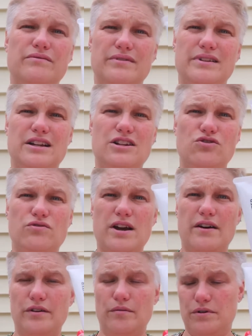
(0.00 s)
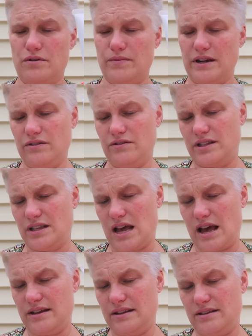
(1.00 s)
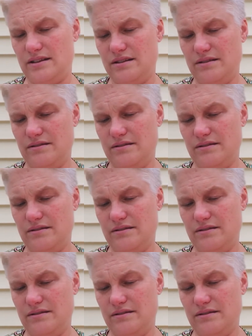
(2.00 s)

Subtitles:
not a travel, but a regular size.